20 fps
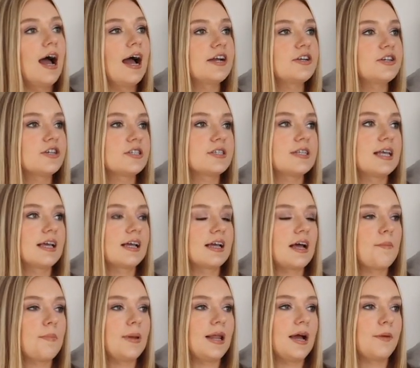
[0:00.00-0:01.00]
I just
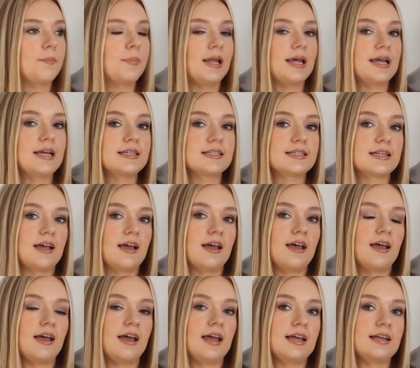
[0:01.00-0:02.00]
think a black
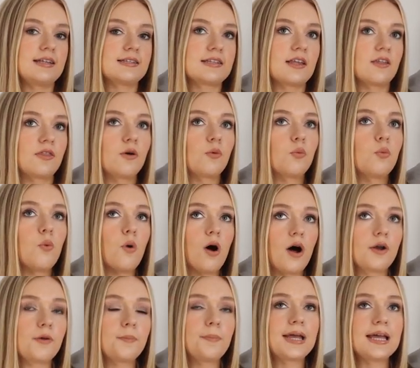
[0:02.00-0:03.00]
blazer is the
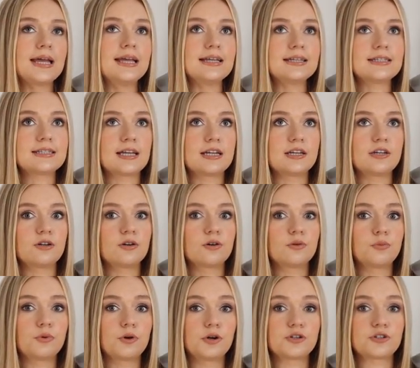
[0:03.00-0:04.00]
one piece in
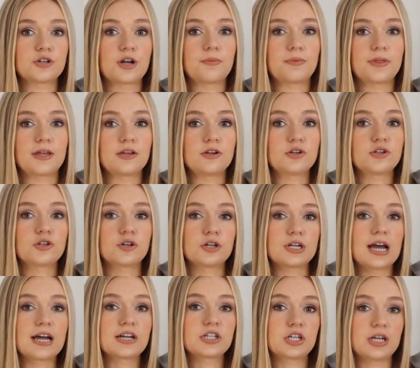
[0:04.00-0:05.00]
your wardrobe that you
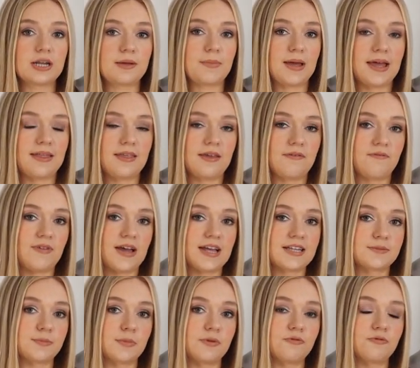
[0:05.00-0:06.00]
should actually make the
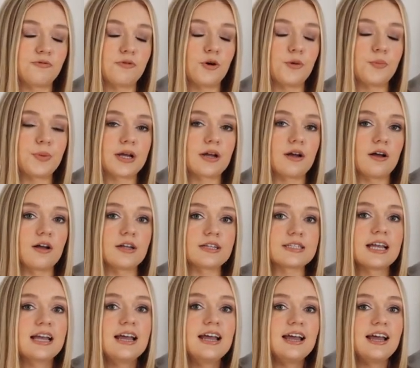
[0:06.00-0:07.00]
investment for,
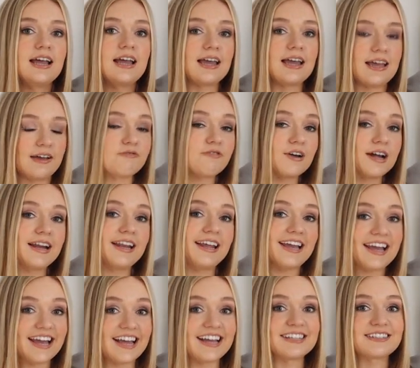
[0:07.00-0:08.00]
because it
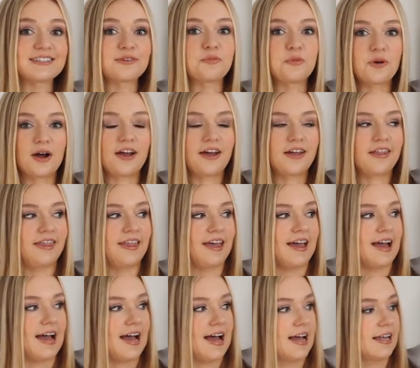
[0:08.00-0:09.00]
really is worth
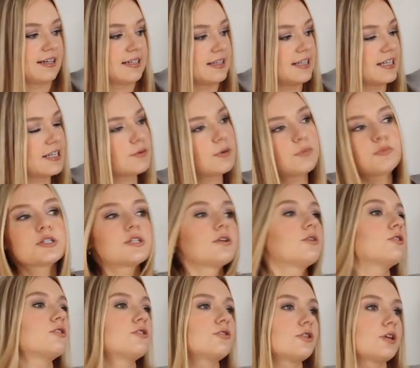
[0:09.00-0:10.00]
it. And this one was
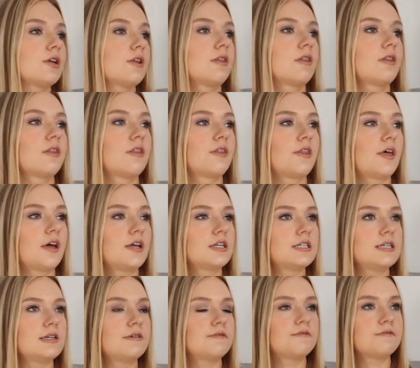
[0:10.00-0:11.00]
$135,
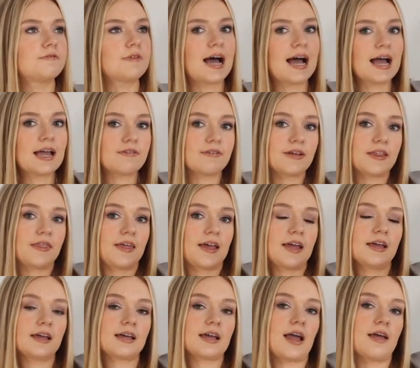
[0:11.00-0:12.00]
I
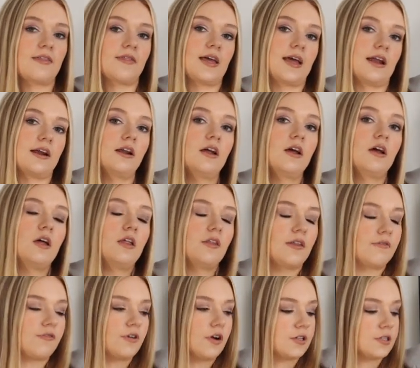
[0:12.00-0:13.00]
think, and then
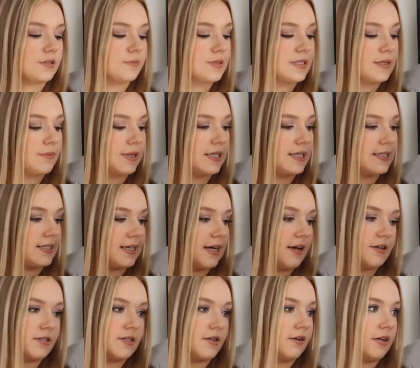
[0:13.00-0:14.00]
they've got some similar
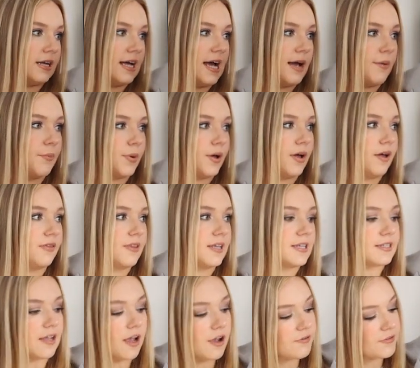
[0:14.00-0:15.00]
styles online. But
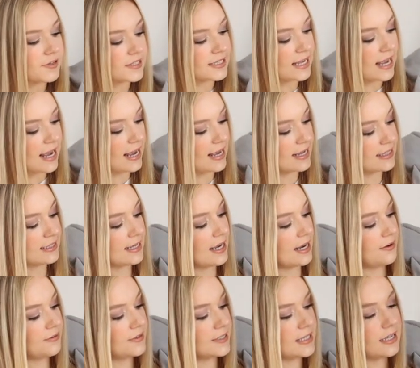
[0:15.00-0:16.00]
this oversized
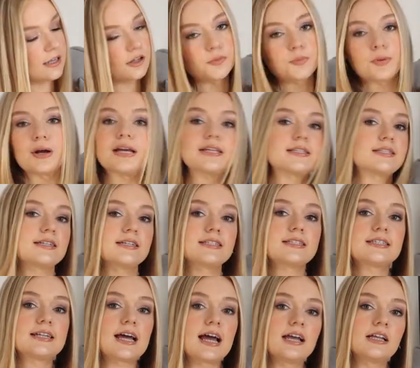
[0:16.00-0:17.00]
kind of
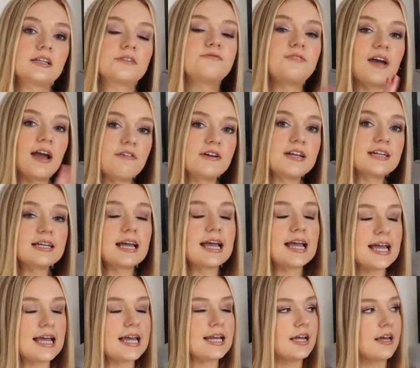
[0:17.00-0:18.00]
single-breasted style, very
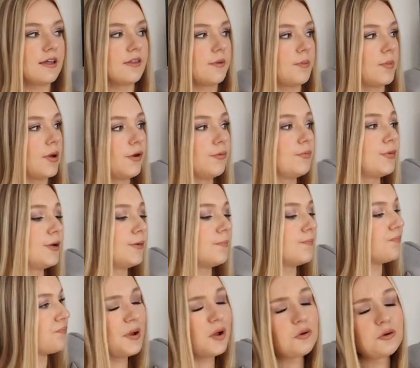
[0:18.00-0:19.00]
in at the
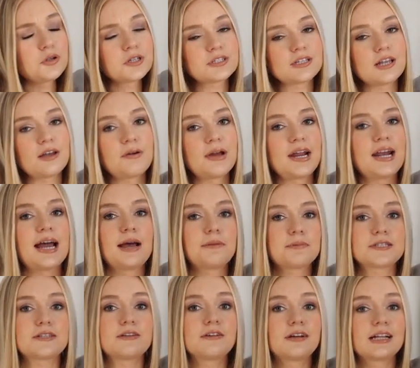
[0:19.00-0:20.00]
moment, but also an
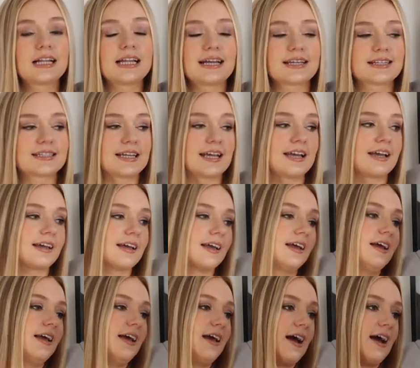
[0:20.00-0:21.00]
absolute classic.